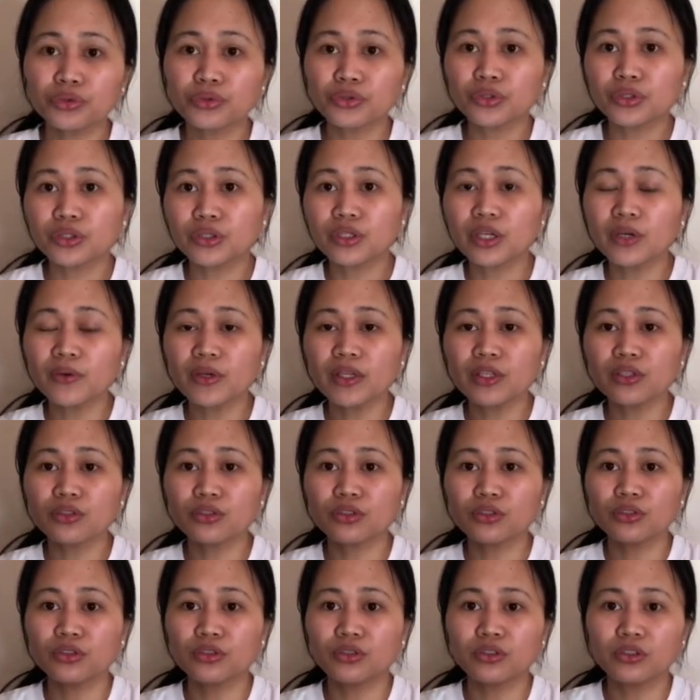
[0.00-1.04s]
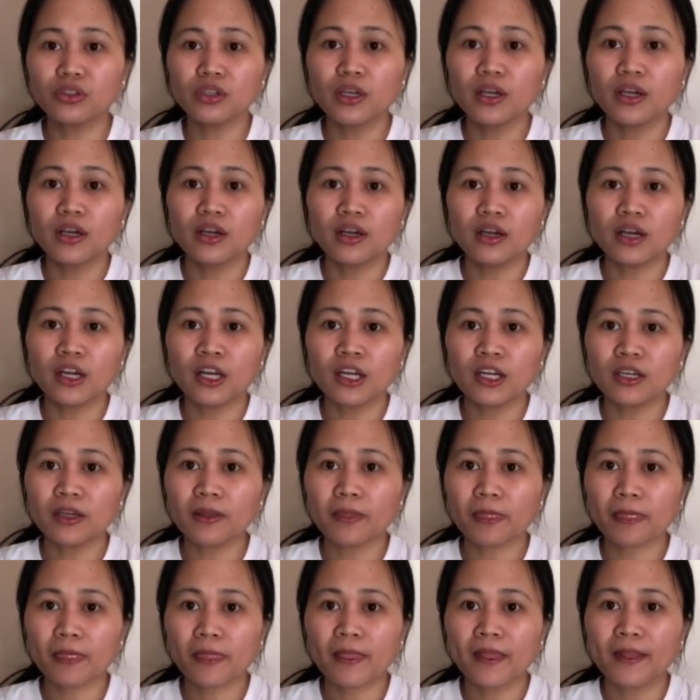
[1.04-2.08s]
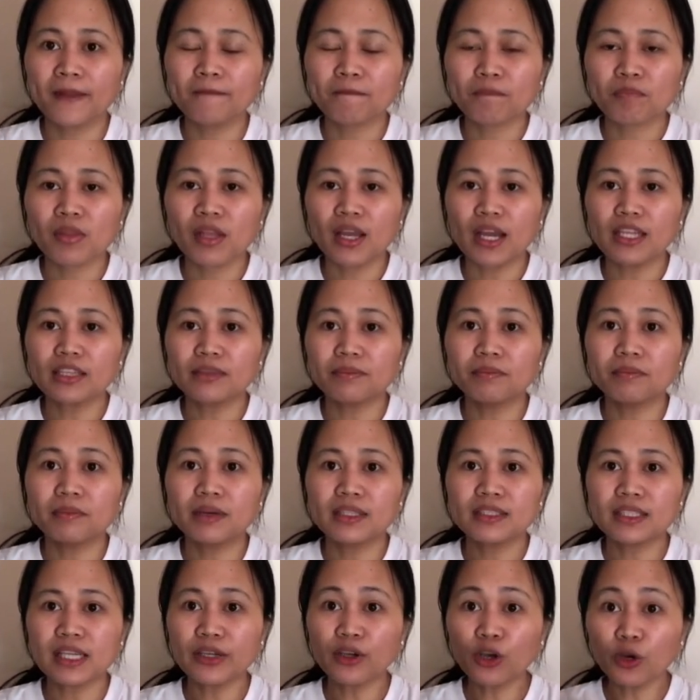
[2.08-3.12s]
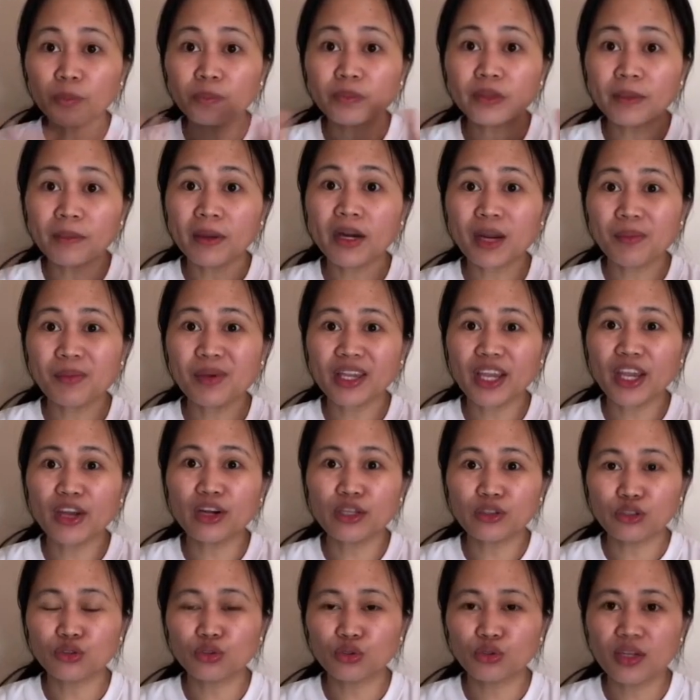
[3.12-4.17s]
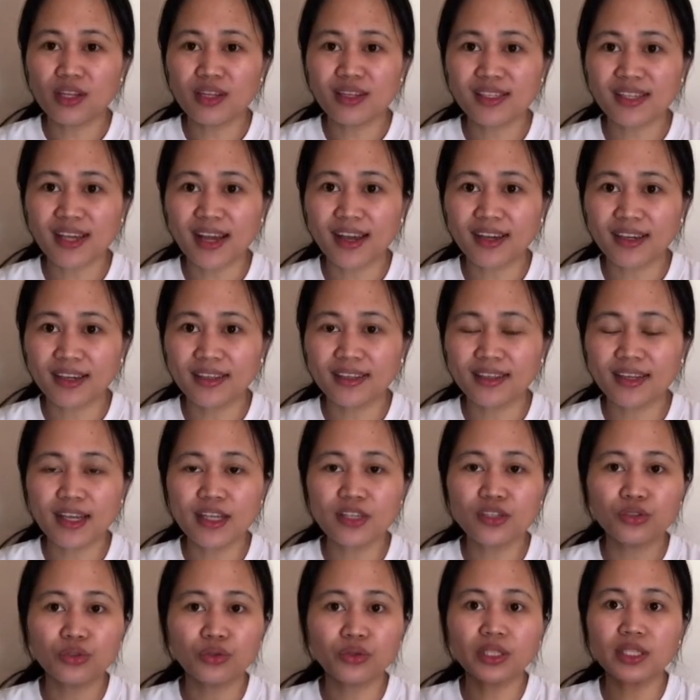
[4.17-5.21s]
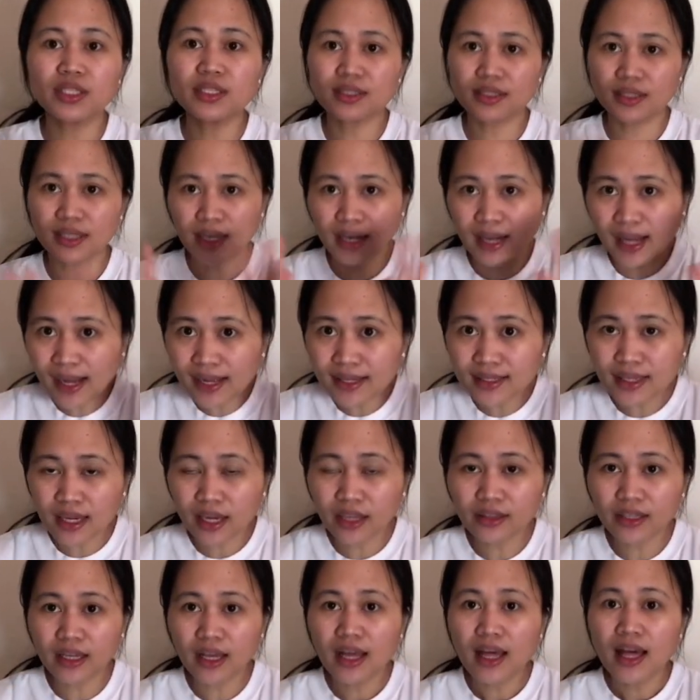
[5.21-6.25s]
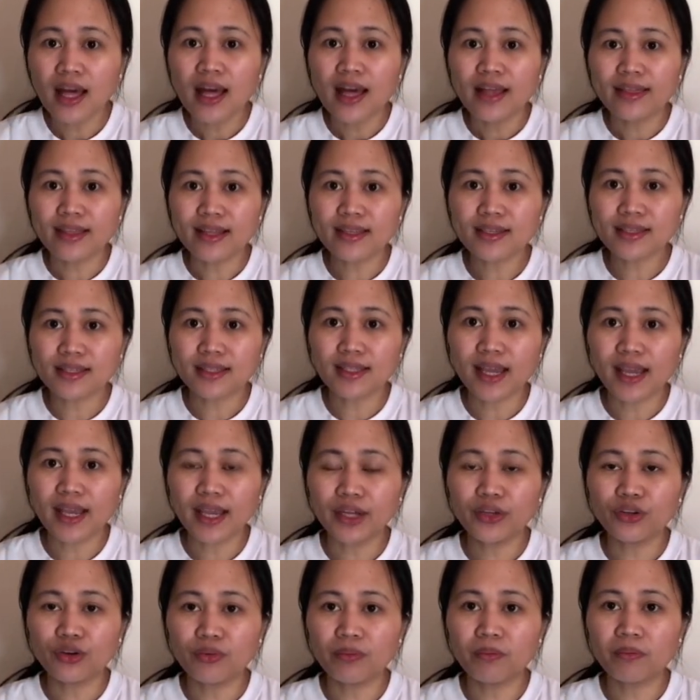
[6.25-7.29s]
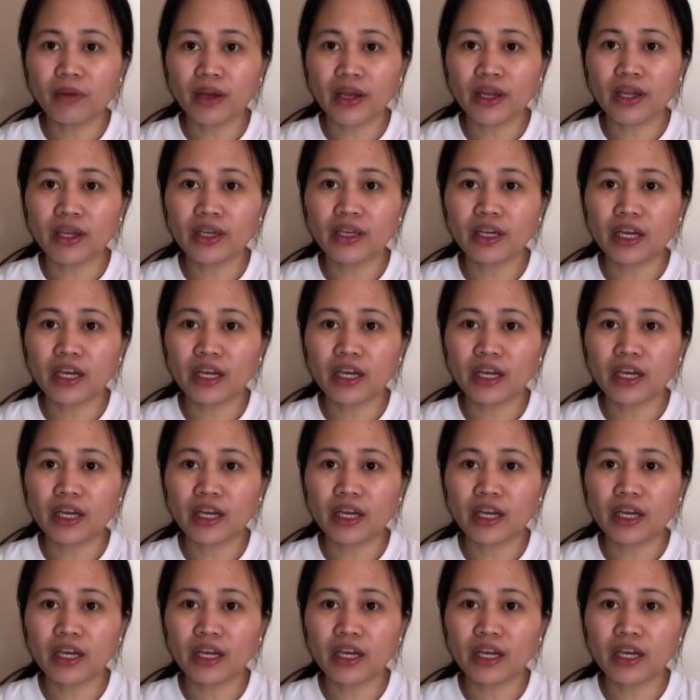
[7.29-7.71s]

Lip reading: gawin nyo yun. At mas I hope na marami kayong natutunan sa akin guys. So that's the last that's the end of my